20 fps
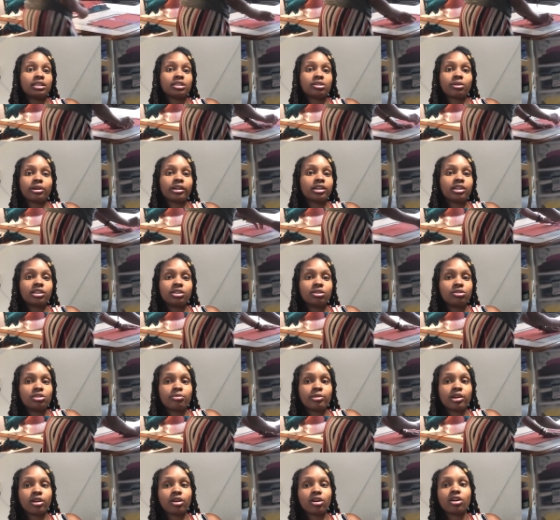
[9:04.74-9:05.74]
so I couldn't use them
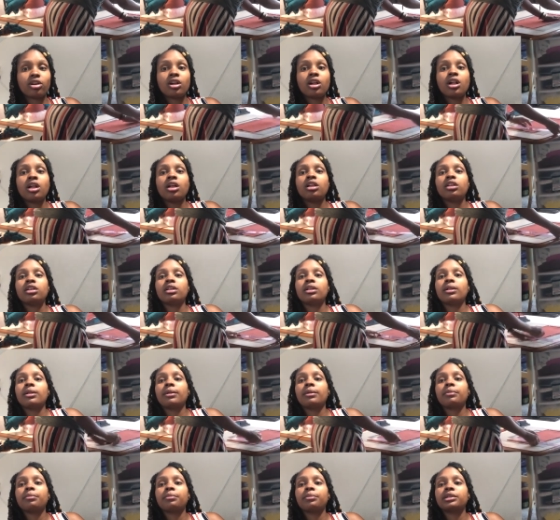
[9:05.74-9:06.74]
at all.
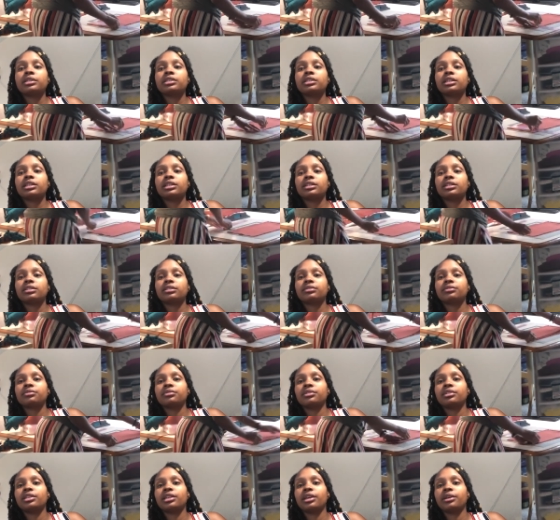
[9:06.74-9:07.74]
But
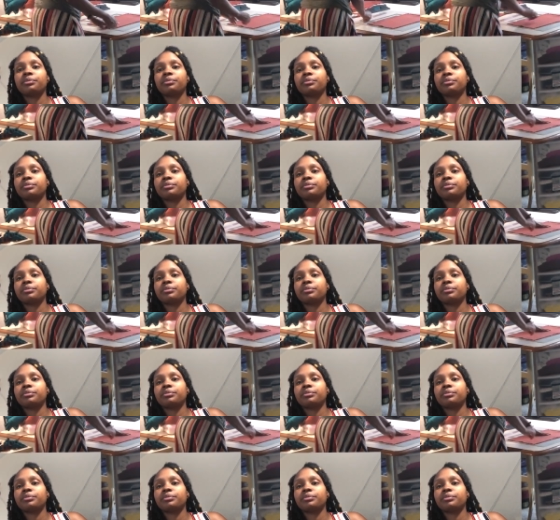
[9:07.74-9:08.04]
yeah.